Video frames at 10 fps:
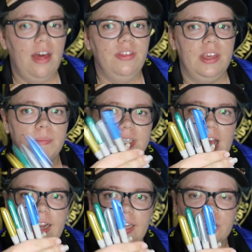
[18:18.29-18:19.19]
The
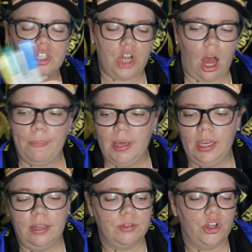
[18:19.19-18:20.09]
metallic
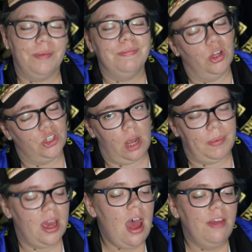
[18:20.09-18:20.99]
Sharpie, sorry, not
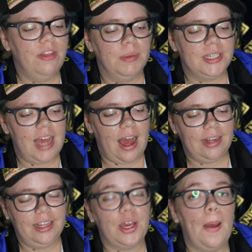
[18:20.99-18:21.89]
Sharpie, the
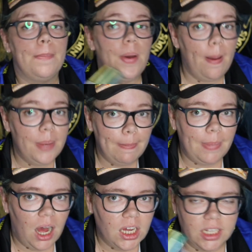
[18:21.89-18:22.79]
metallic permanent
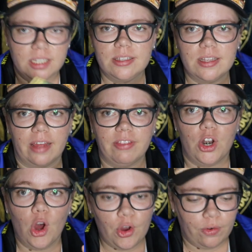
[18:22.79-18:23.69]
markers, like the
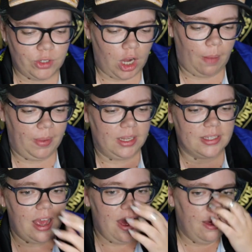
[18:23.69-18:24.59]
knockoff Sharpies,
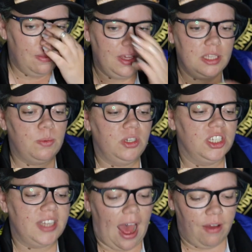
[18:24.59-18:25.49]
these were
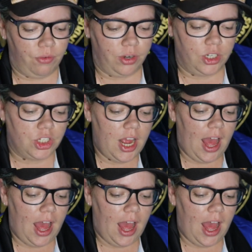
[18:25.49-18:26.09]
just average.